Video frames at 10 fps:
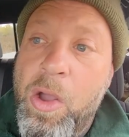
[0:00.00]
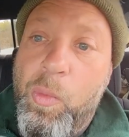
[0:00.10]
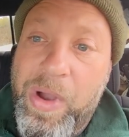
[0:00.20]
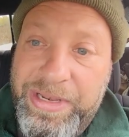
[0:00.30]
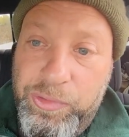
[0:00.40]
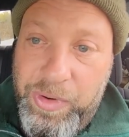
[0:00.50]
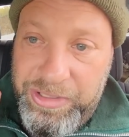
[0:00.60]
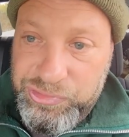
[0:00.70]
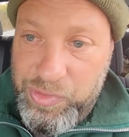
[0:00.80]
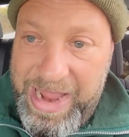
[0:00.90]
when you
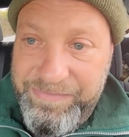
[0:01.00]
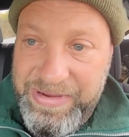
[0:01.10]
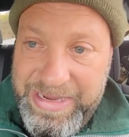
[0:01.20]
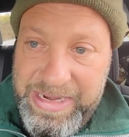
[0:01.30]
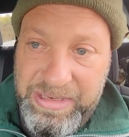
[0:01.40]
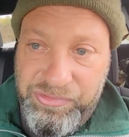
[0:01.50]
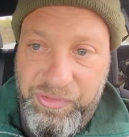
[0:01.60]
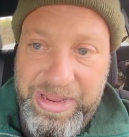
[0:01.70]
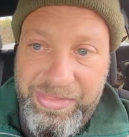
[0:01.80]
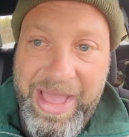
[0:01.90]
are driving in a
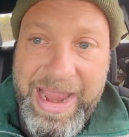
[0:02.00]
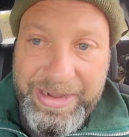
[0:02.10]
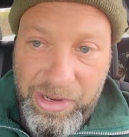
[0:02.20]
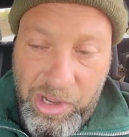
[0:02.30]
straight line